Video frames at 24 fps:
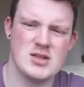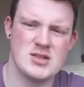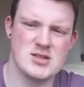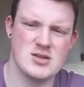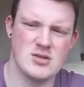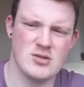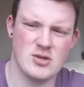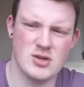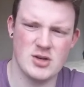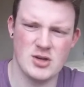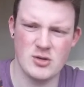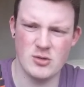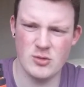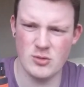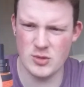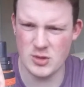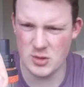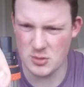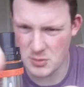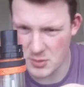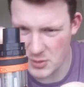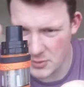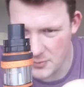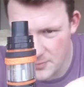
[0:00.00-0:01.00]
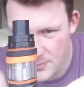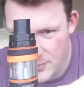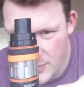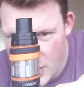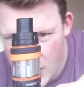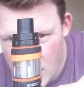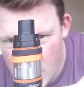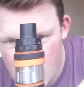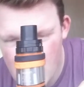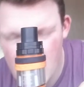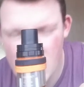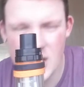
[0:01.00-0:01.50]
It's not gonna go anywhere.
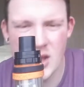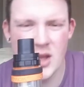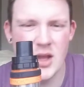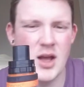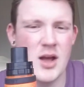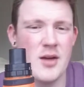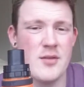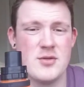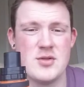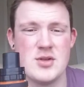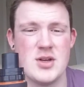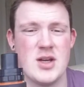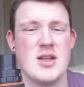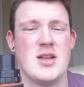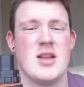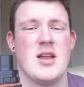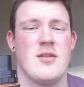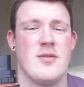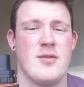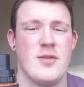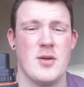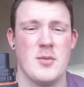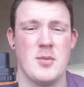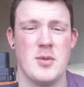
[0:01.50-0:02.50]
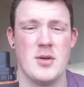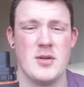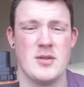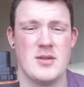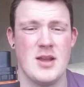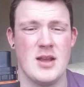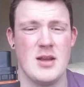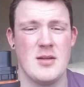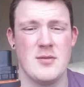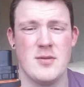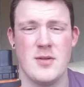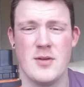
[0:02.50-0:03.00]
I've tried that for
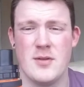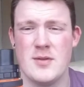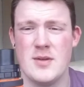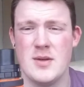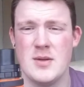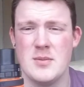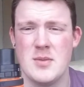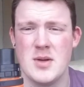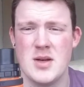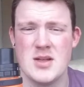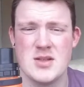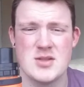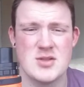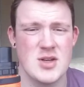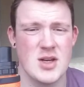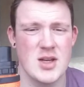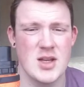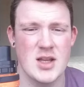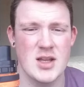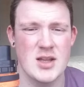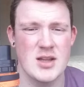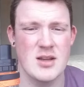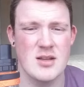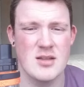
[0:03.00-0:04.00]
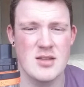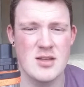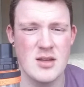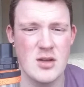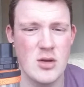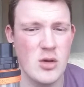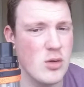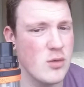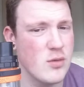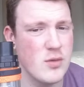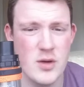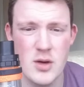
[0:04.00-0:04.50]
about 10, 15 minutes, try and get that
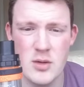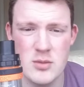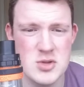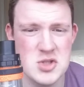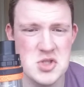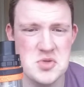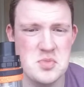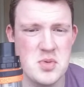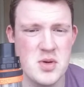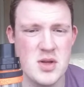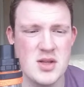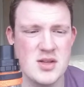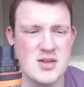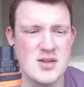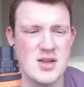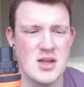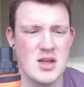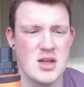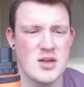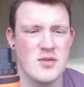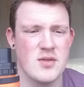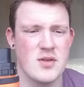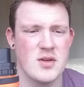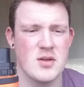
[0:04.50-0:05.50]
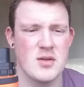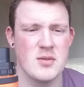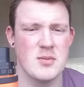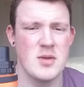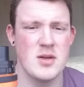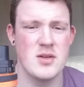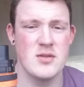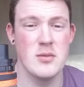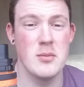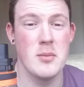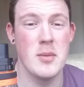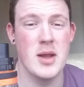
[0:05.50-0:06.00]
thing off, and I'll just break the tank if I
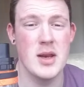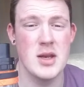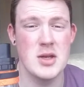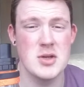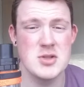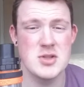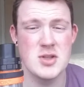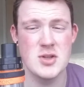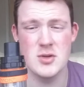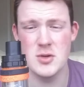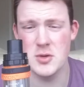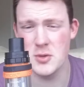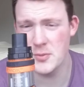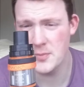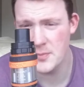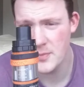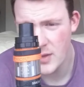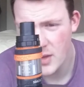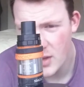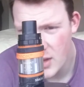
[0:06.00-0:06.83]
even manage to do.